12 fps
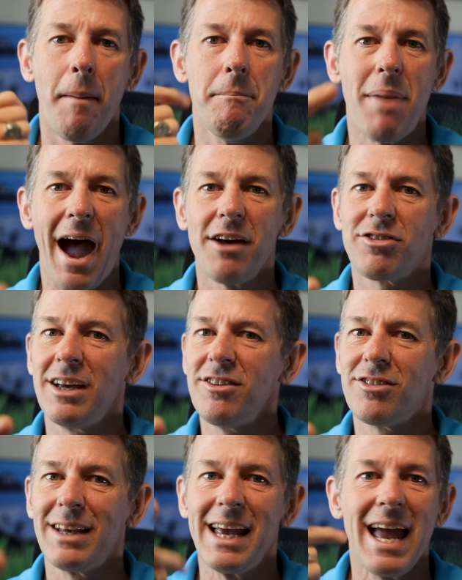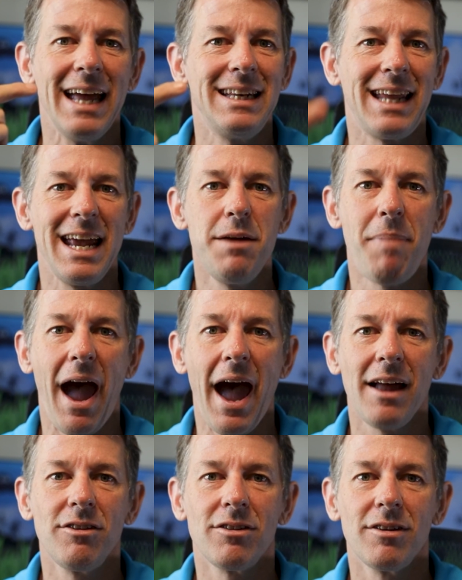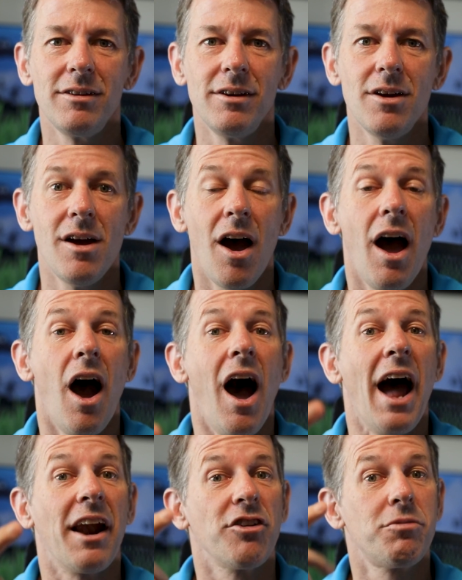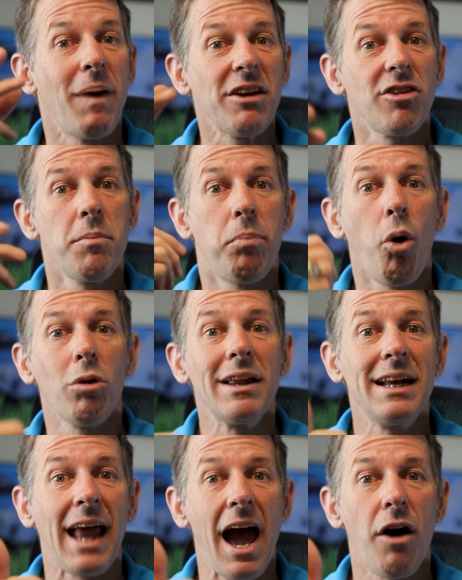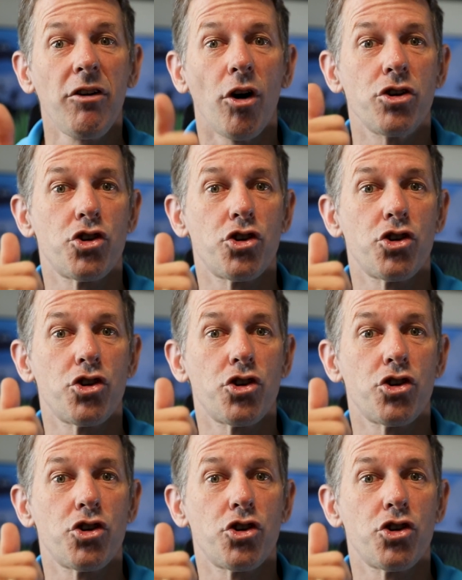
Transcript: baskets, tee pads and especially pulling down or